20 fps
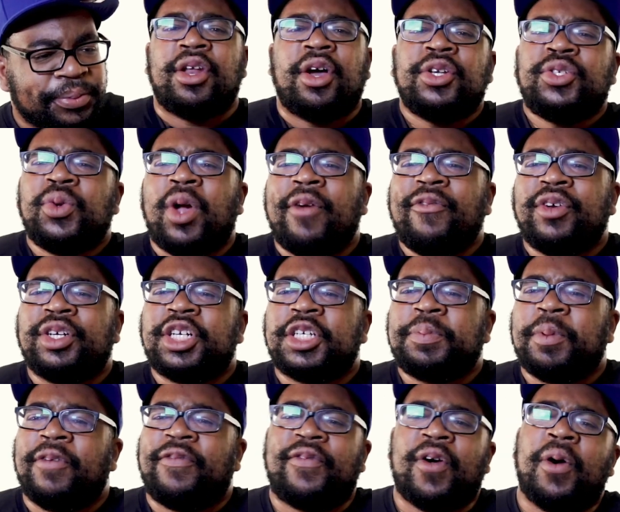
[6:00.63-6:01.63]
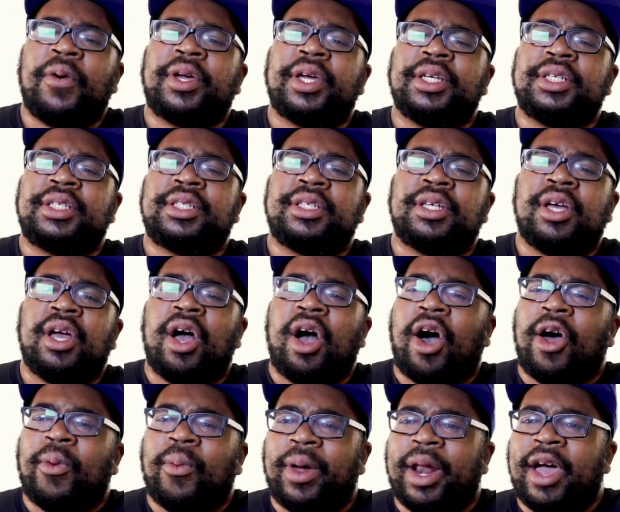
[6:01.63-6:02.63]
Don't you ever just be focused
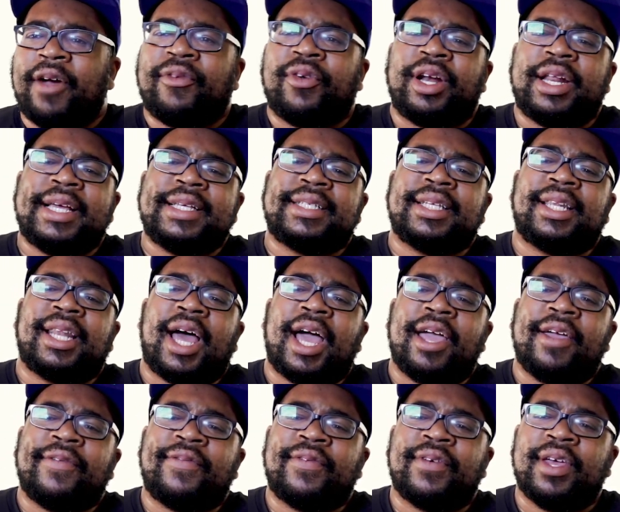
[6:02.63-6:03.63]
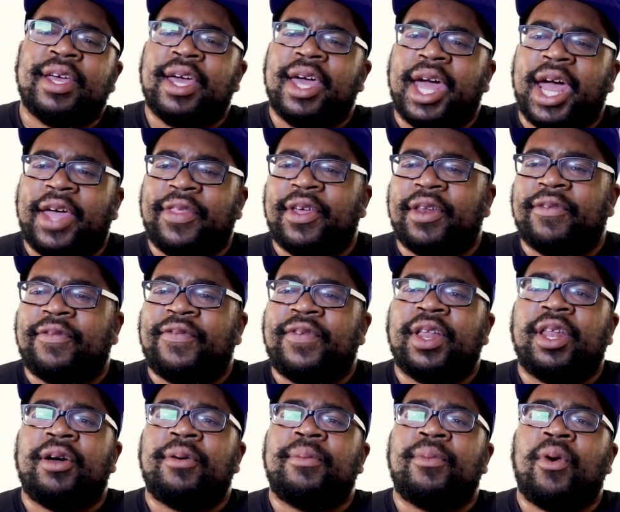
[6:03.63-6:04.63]
on whatever it is in life, and then
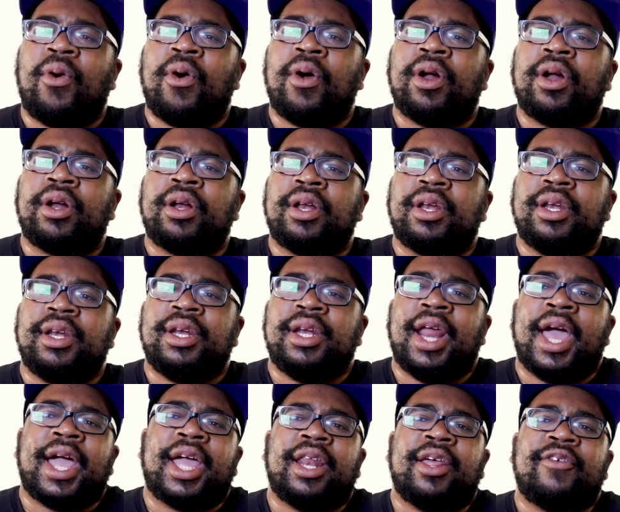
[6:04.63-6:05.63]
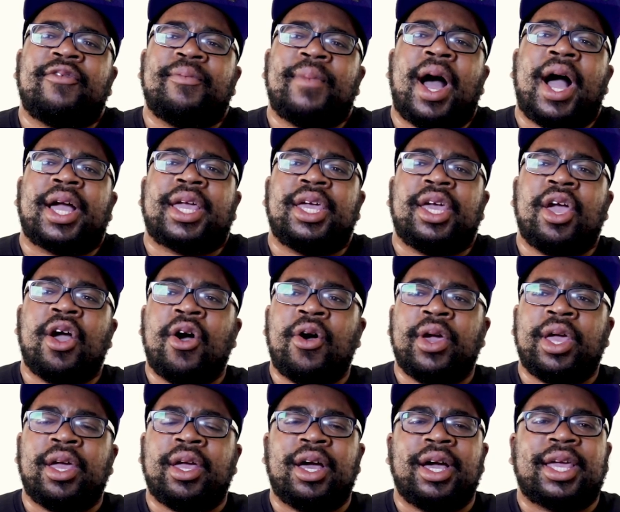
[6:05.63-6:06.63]
Phillip Moore negative
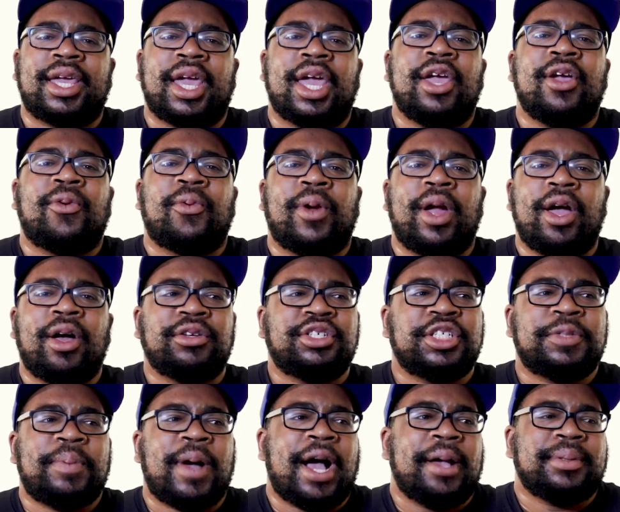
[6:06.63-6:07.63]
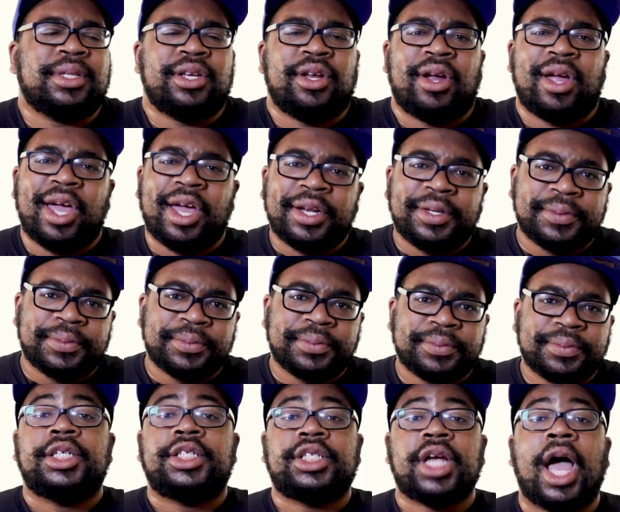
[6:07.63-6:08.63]
macchioing a kink rail just pops in your head?
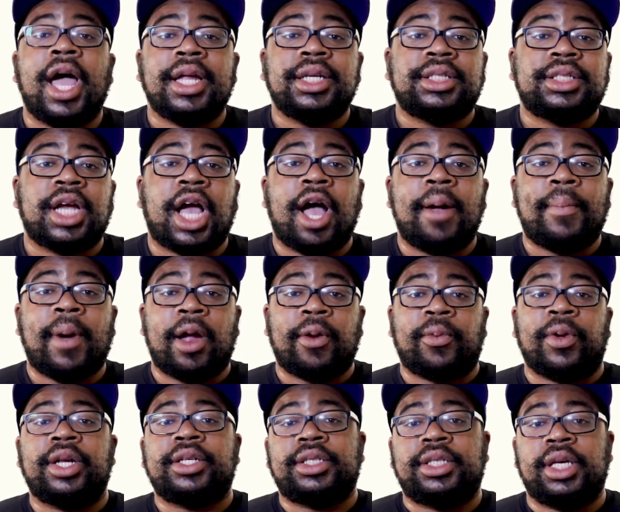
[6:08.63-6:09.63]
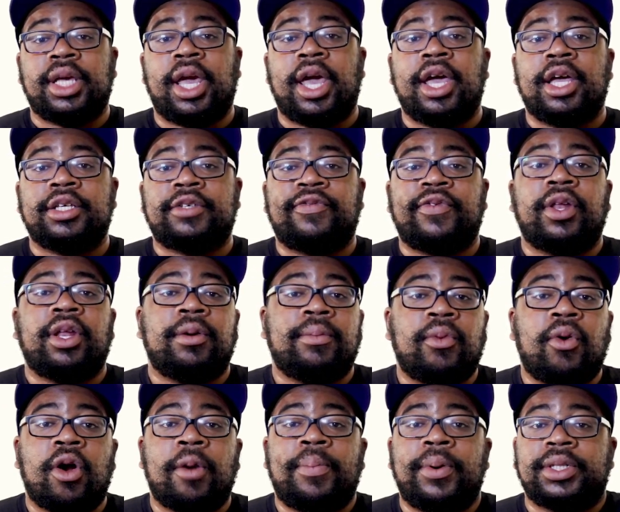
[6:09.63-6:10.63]
Shot and chopped by Rich Diaz, Phillip
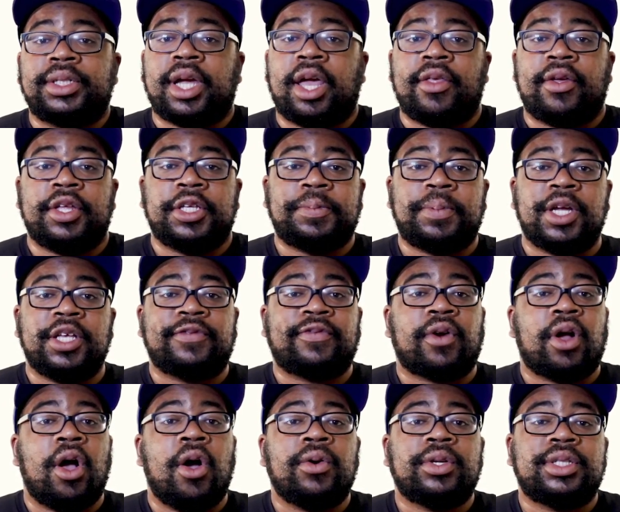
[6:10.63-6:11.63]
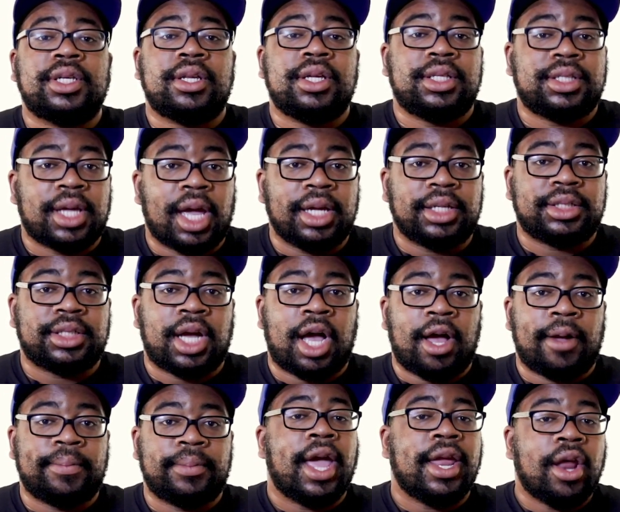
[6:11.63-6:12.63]
Moore put together this piece for Oak City Skate
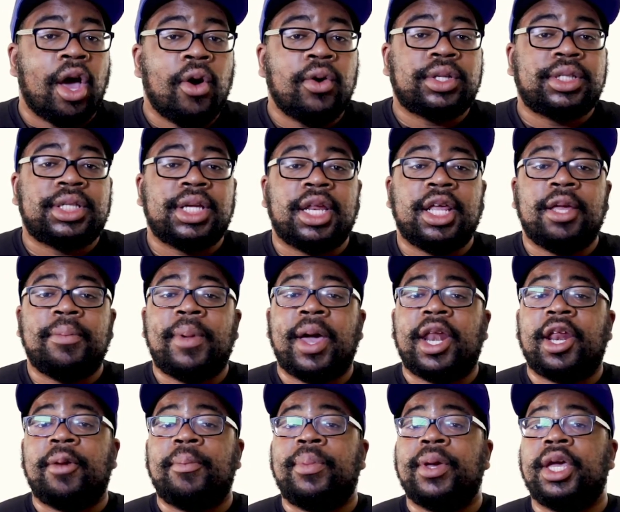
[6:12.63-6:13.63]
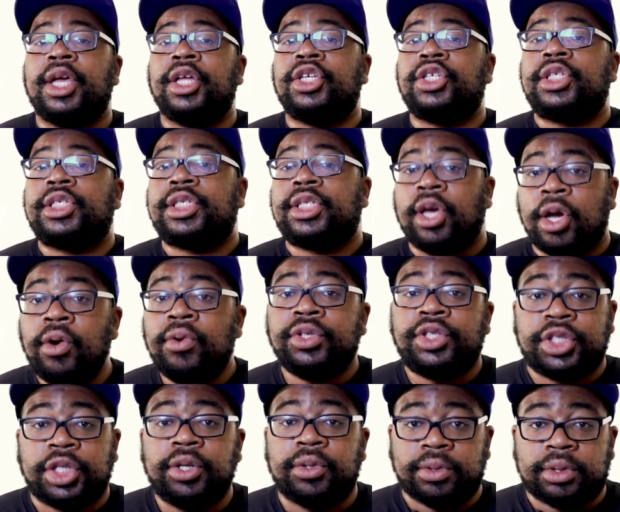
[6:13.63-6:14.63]
Shop, and Oak City better be too
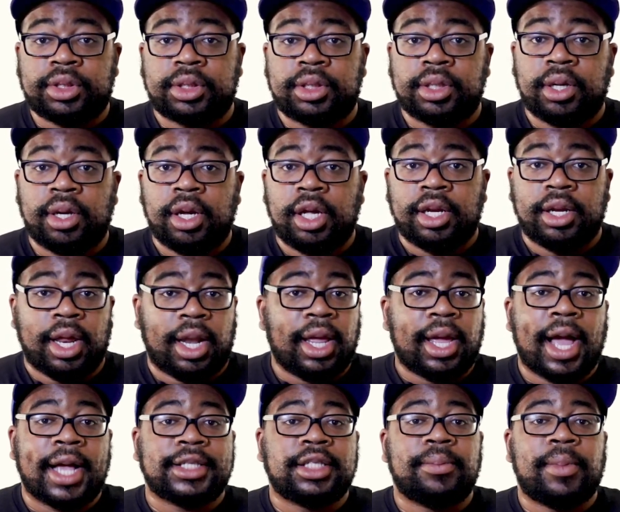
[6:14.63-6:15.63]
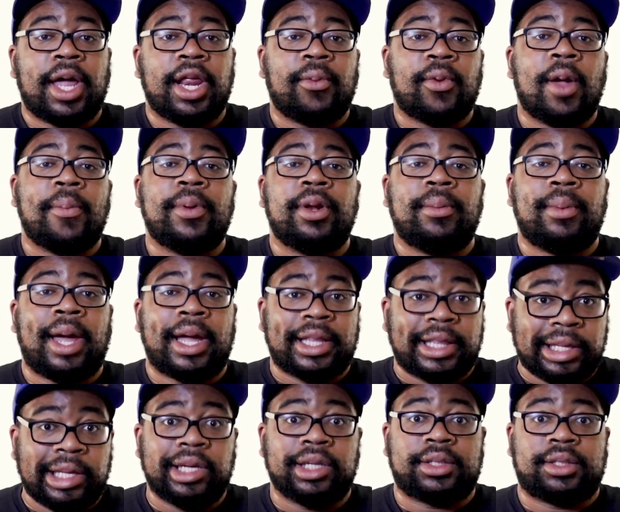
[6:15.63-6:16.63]
juiced that they got somebody repping them like
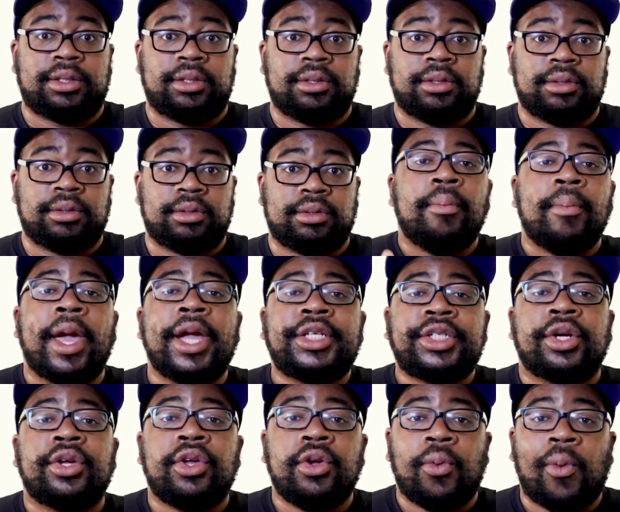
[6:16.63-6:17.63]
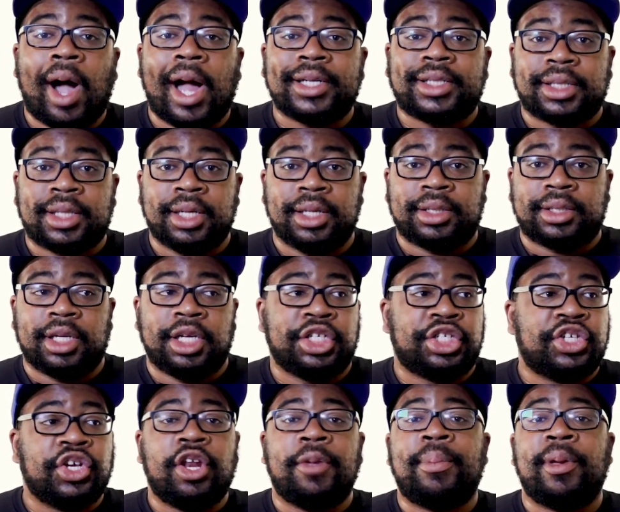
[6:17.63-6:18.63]
this. Make sure you watch this. It
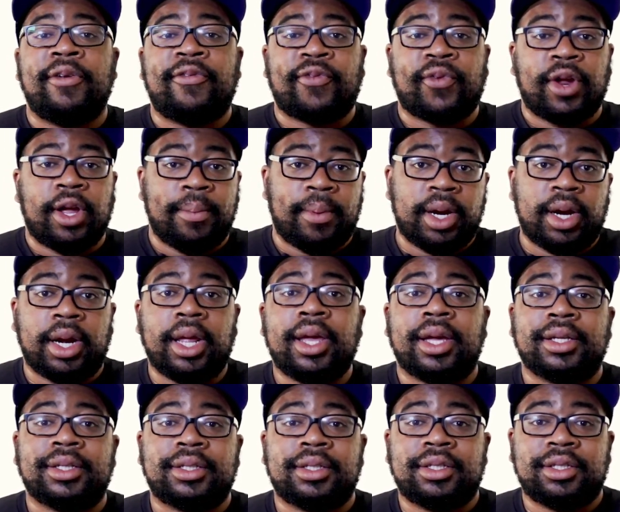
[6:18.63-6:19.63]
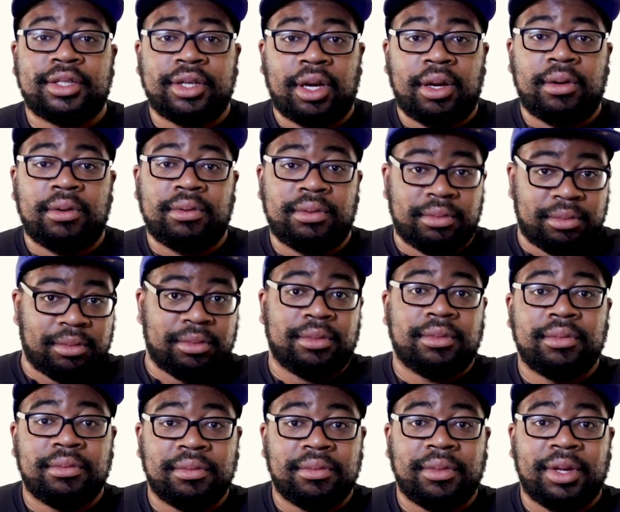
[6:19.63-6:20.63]
shouldn't be free, but it is. So
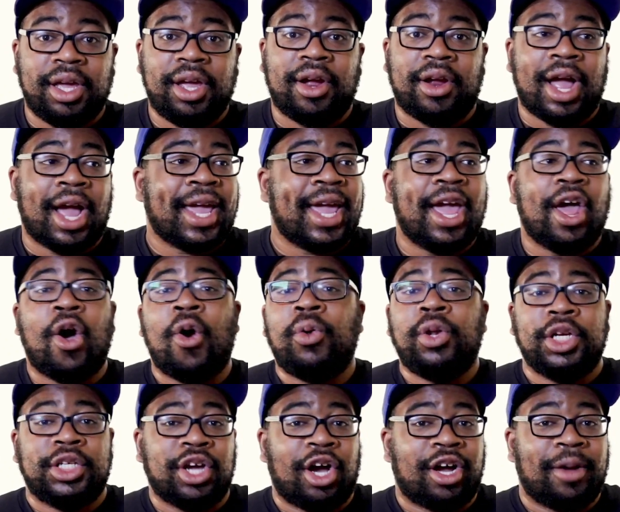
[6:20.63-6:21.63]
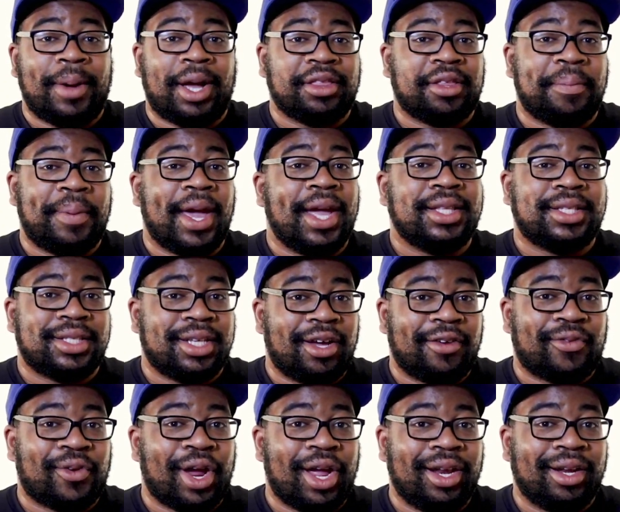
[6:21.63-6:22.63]
here, I can't only talk about the paid
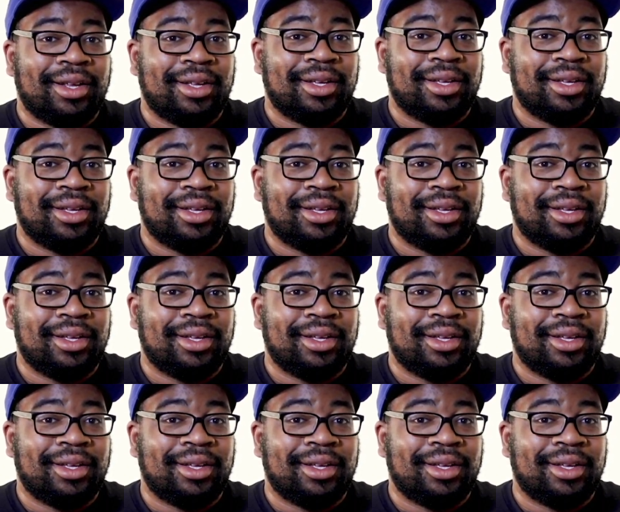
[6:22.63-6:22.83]
stuff, right?